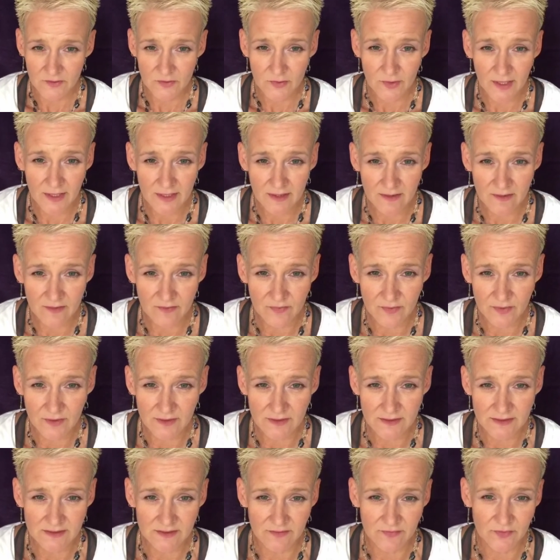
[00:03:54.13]
track
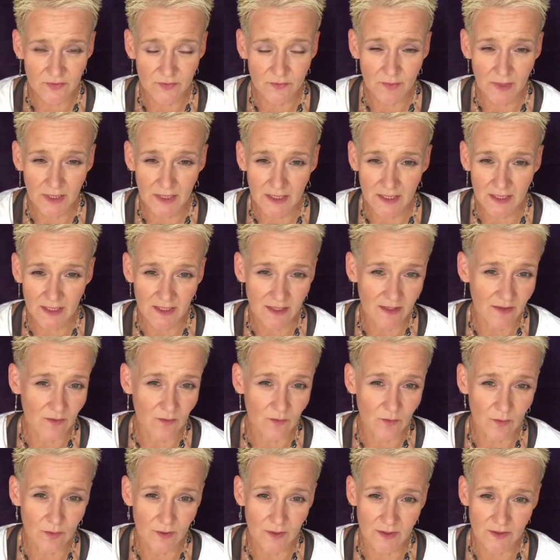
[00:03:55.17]
intervals if you're running,
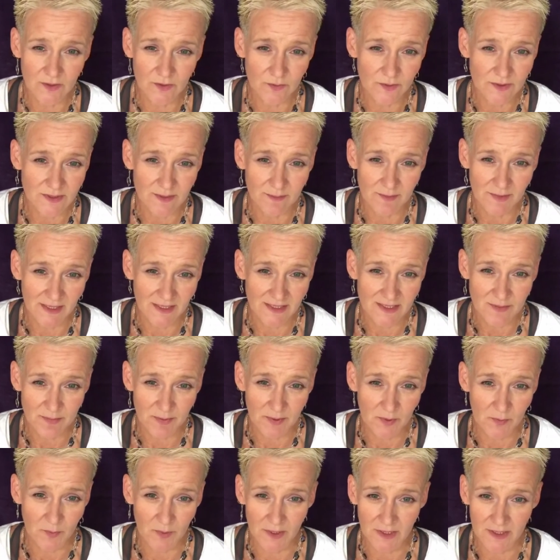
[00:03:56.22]
or do some kind of
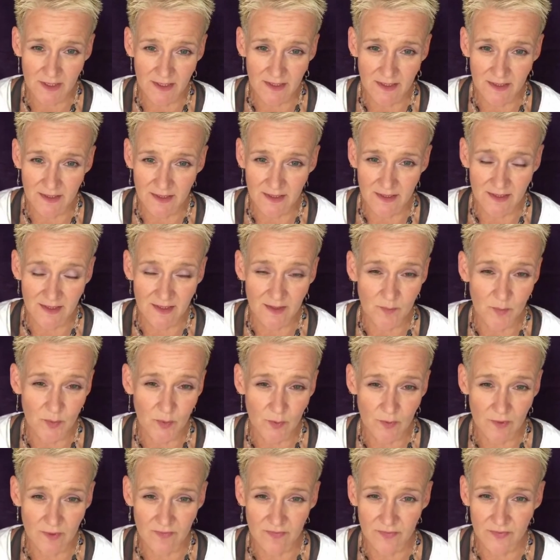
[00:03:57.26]
speed work in the
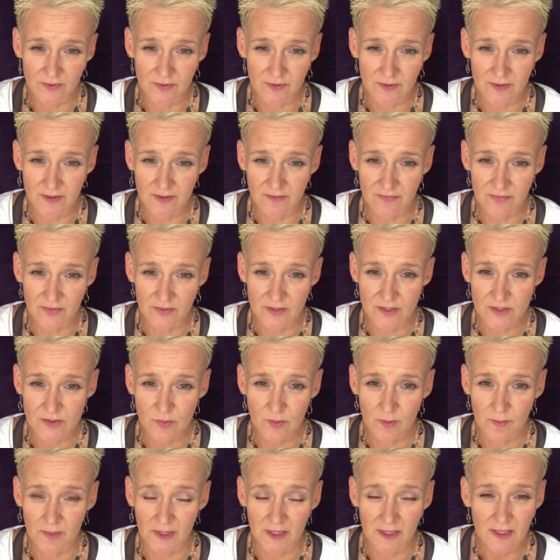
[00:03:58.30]
pool if you're a
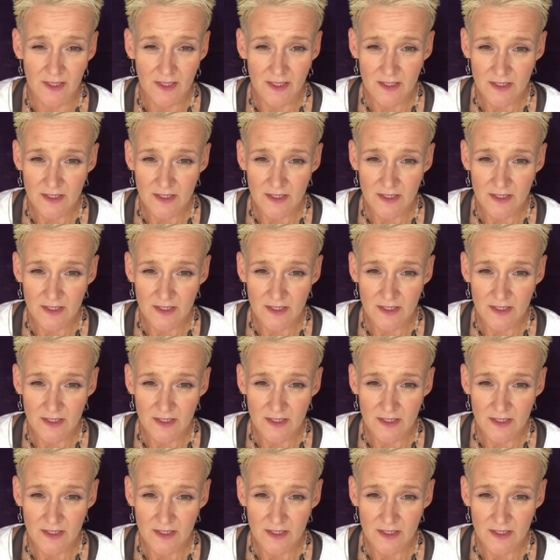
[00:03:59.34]
swimmer.